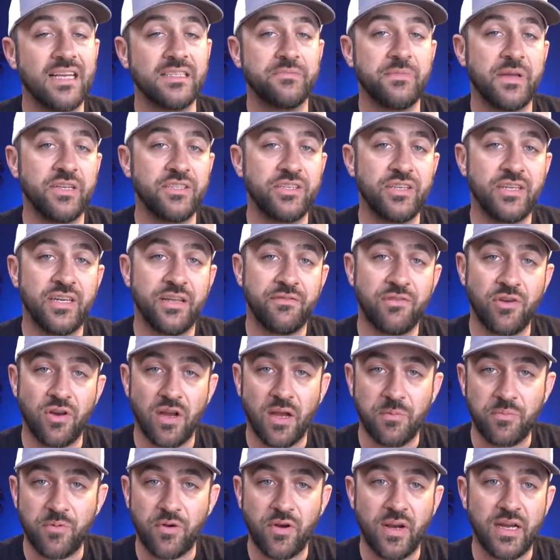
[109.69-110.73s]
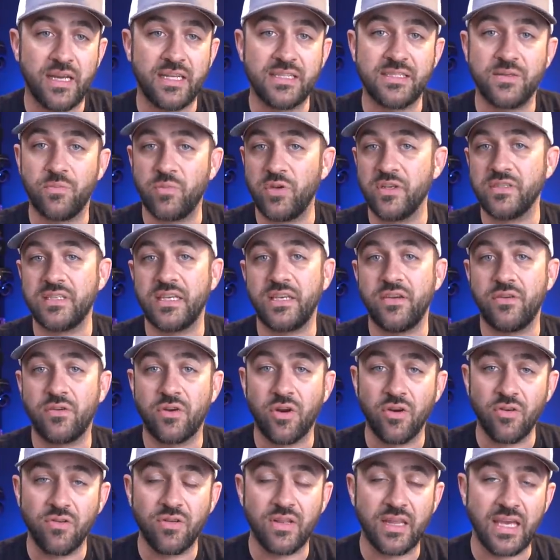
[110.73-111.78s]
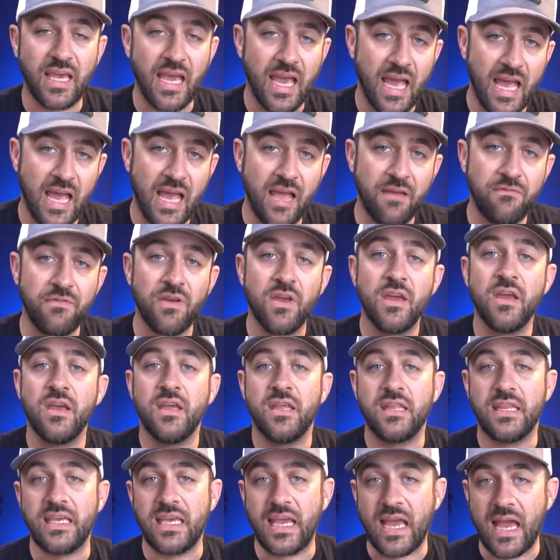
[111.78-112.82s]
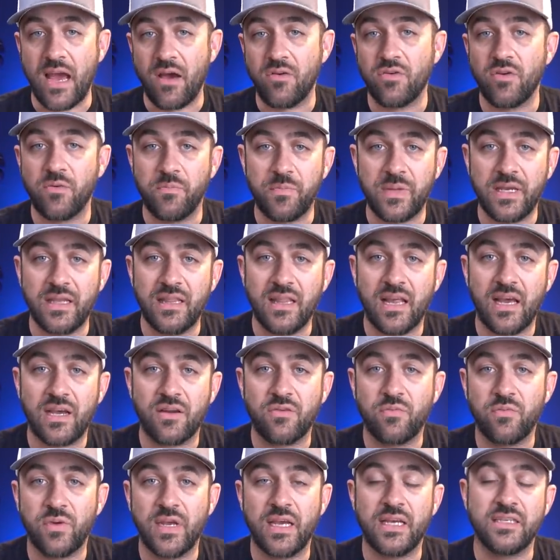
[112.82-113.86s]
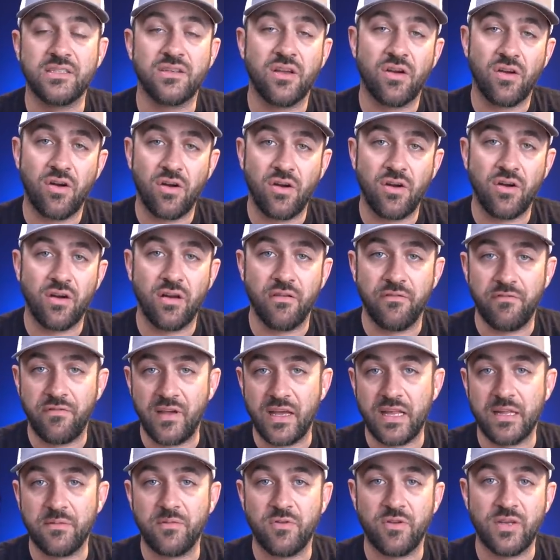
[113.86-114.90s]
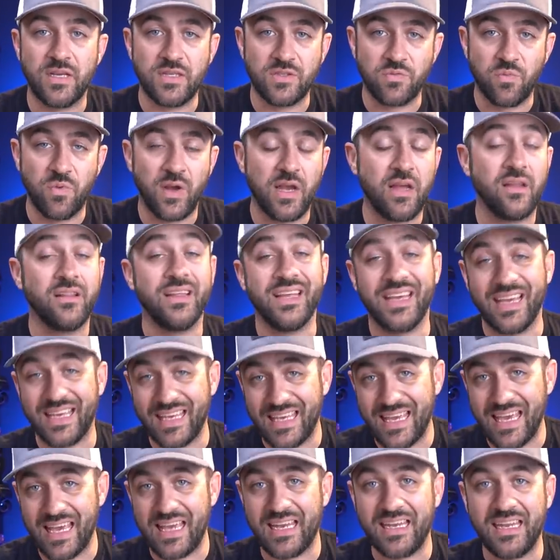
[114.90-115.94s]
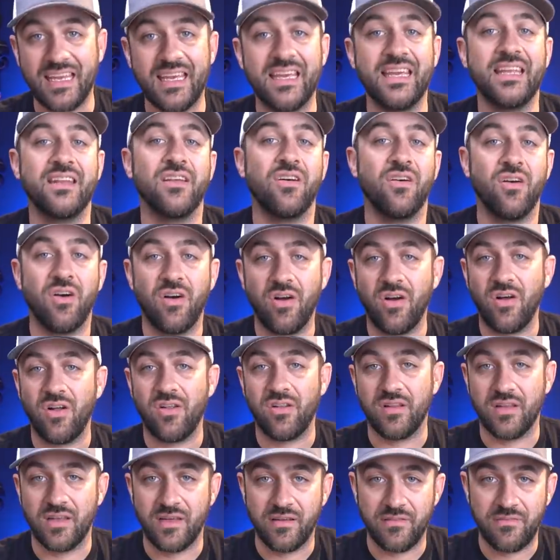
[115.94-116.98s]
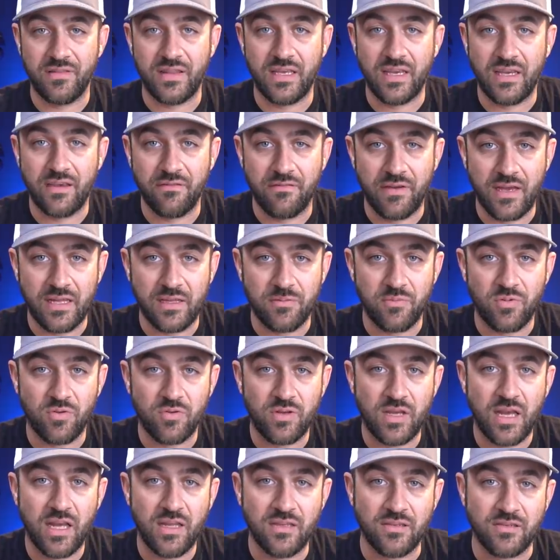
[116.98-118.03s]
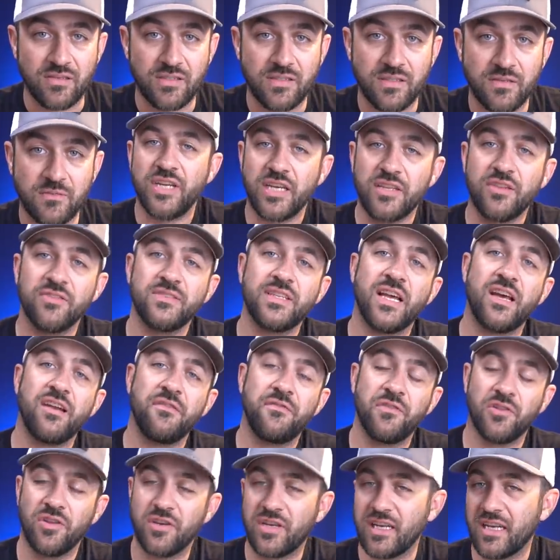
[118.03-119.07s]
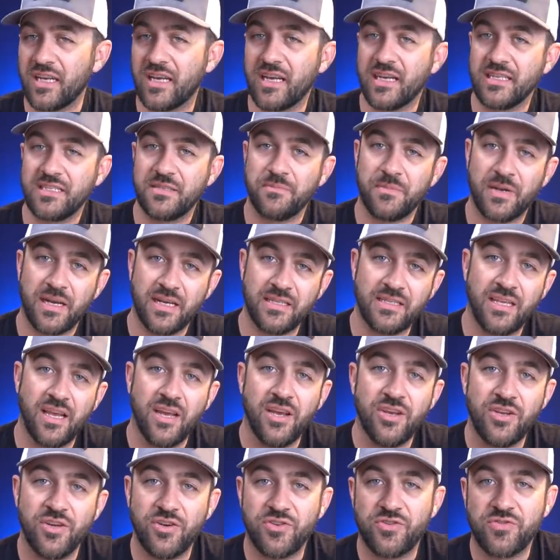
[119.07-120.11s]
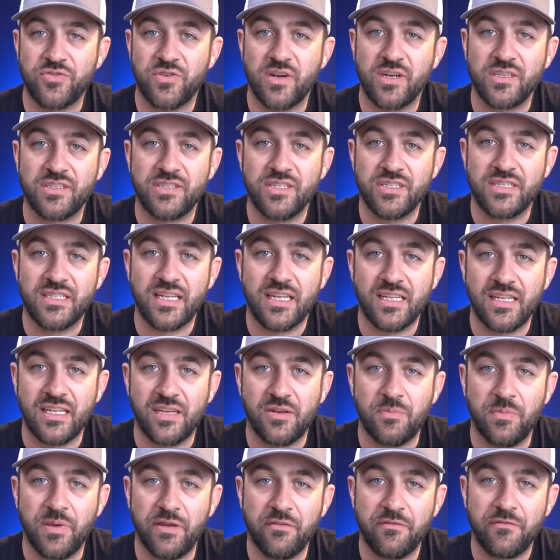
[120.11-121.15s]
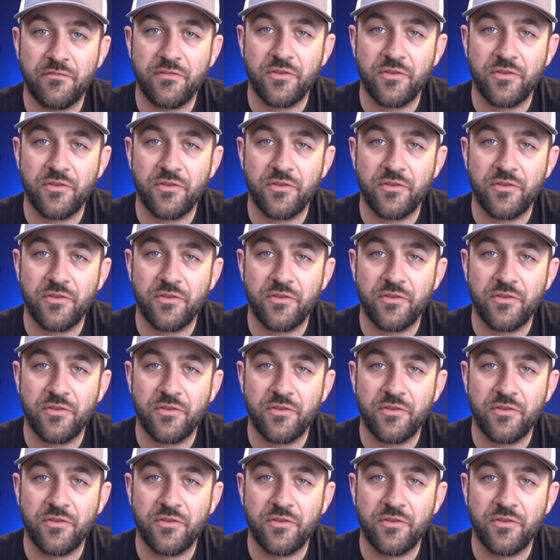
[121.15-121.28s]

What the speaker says: As mentioned, if you're upgrading some wheels that you currently have, the outer beadlock rings are available as well, again, in all of the available colors. Check those out if you're looking to customize your truck just a little bit